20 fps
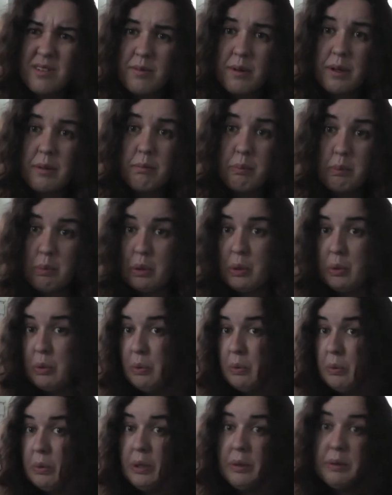I'm like,
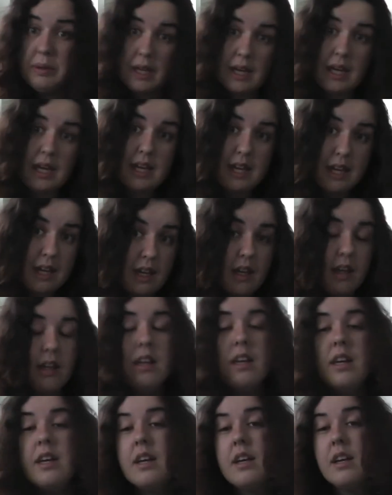cool, okay, yeah.
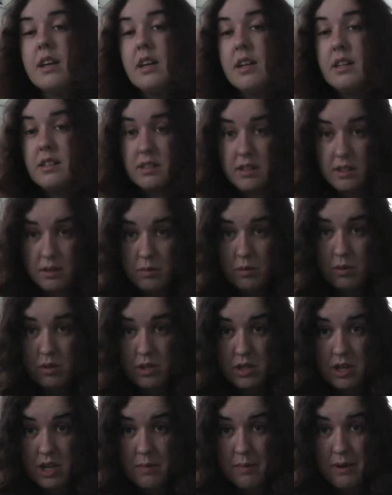So I
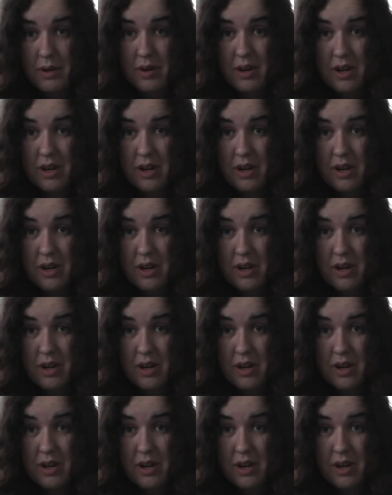watched Nightmare